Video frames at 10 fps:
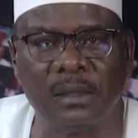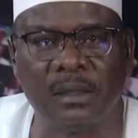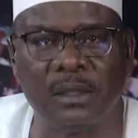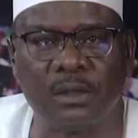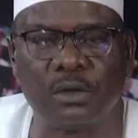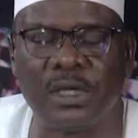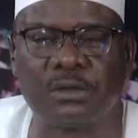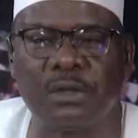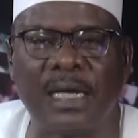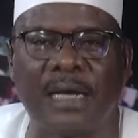So it's
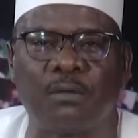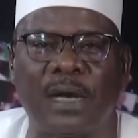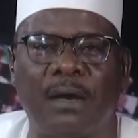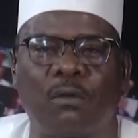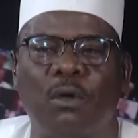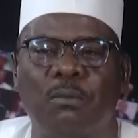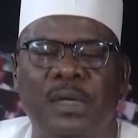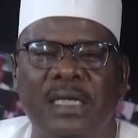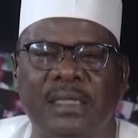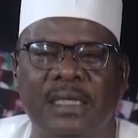not like we are
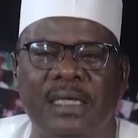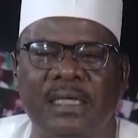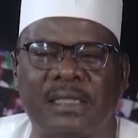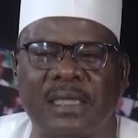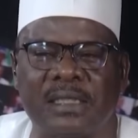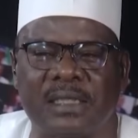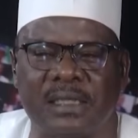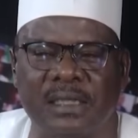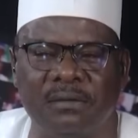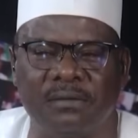completely
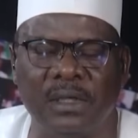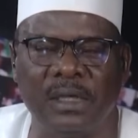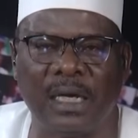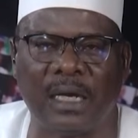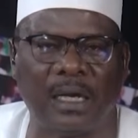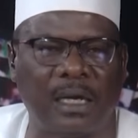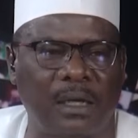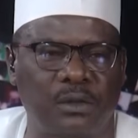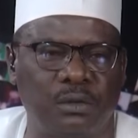insensitive to